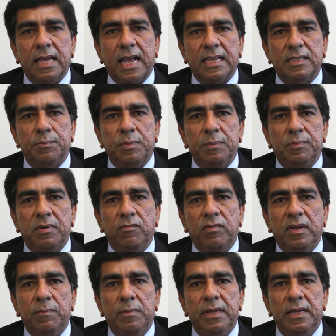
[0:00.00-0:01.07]
as people
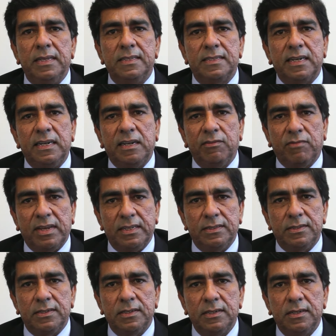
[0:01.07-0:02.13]
will be
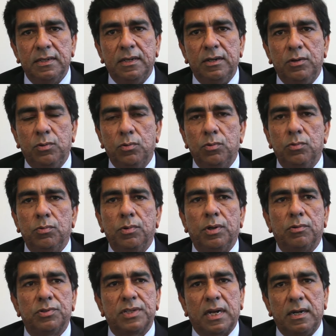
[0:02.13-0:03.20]
incentivized
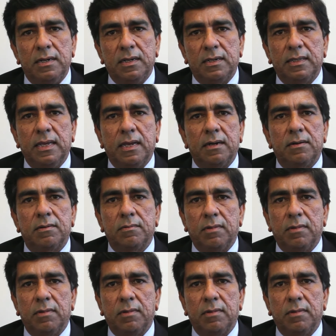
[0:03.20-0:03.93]
to surrender their